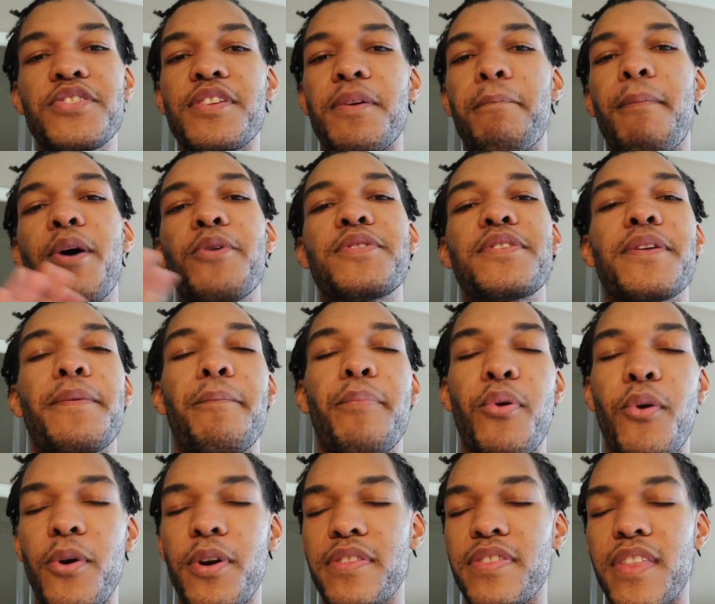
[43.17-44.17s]
the most
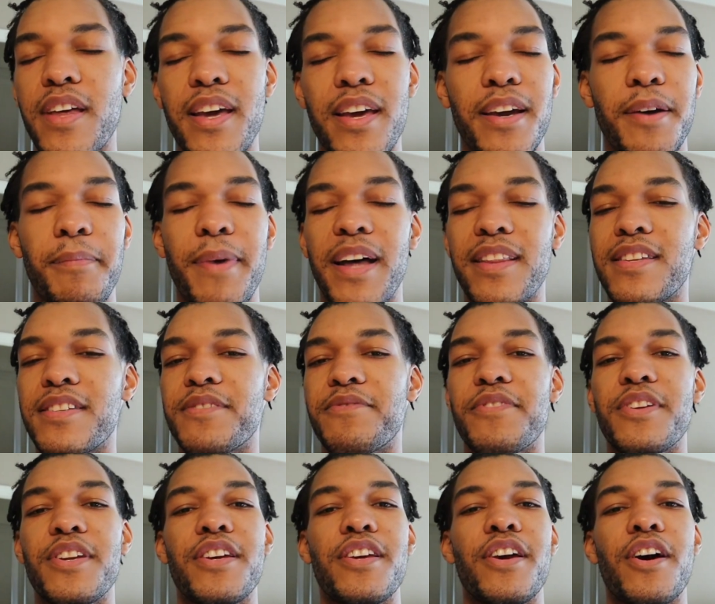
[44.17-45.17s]
important thing about this
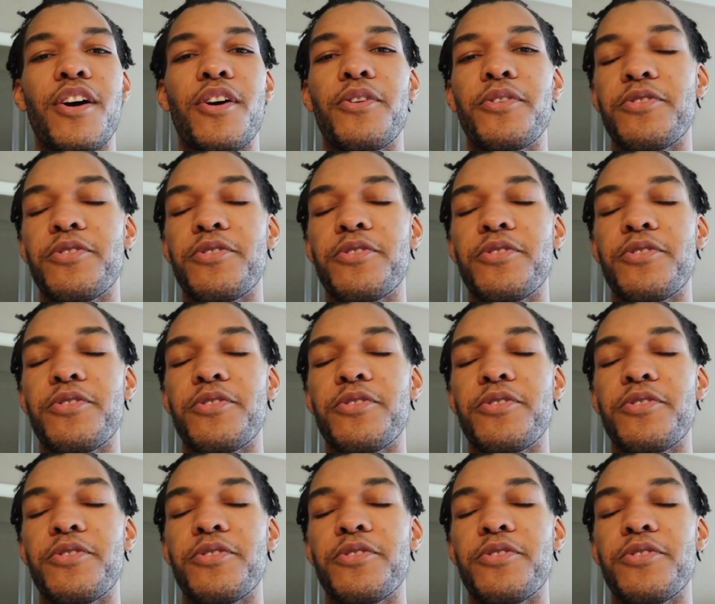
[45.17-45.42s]
video,